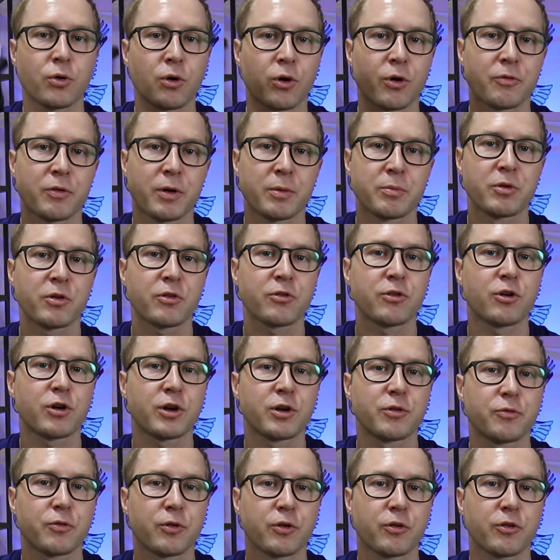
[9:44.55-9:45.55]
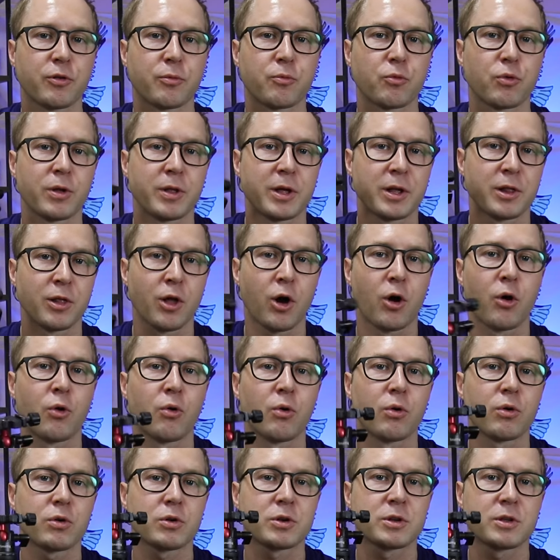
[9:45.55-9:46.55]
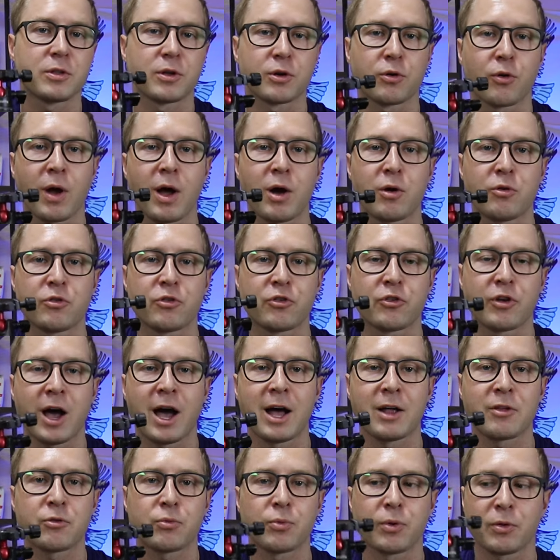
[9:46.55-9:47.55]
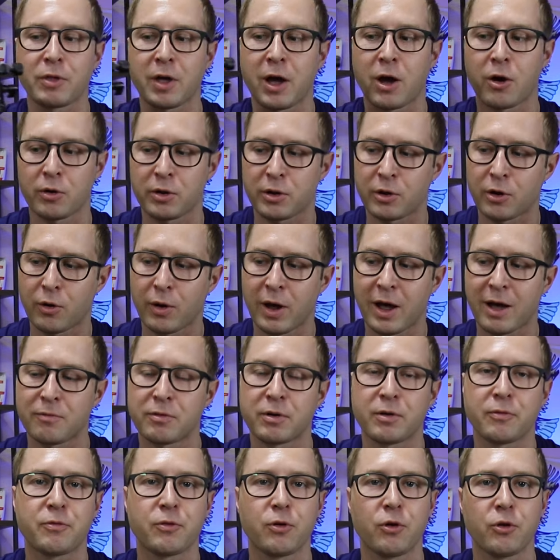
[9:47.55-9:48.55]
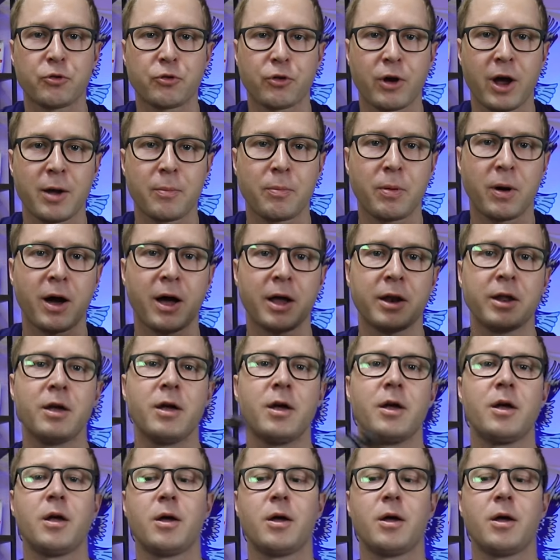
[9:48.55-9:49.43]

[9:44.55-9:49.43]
Or if I'm just looking for some really low to the ground shots without, you know, having a full tripod.